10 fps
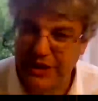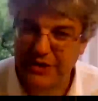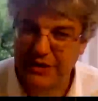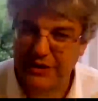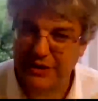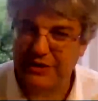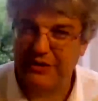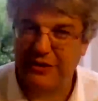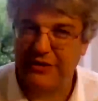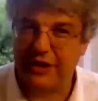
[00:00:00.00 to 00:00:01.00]
But actually,
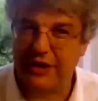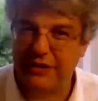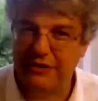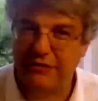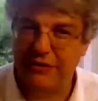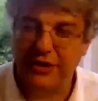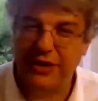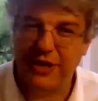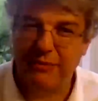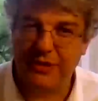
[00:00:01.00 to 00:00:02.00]
that's not the case. If you
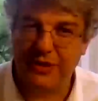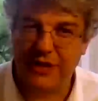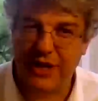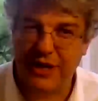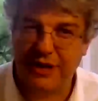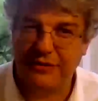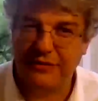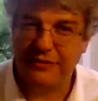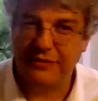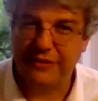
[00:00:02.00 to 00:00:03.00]
look at the numbers
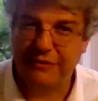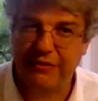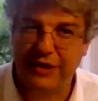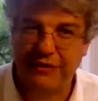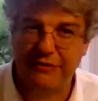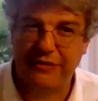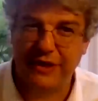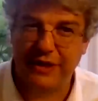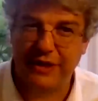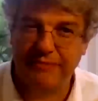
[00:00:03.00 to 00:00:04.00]
now,
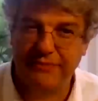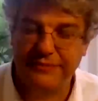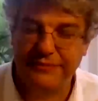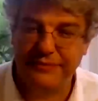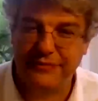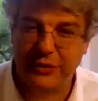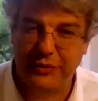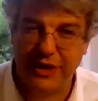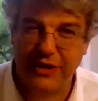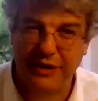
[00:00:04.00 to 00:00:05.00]
effectively,
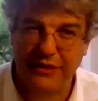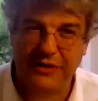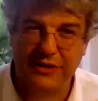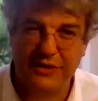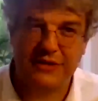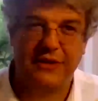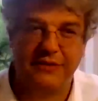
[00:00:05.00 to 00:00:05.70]
already there's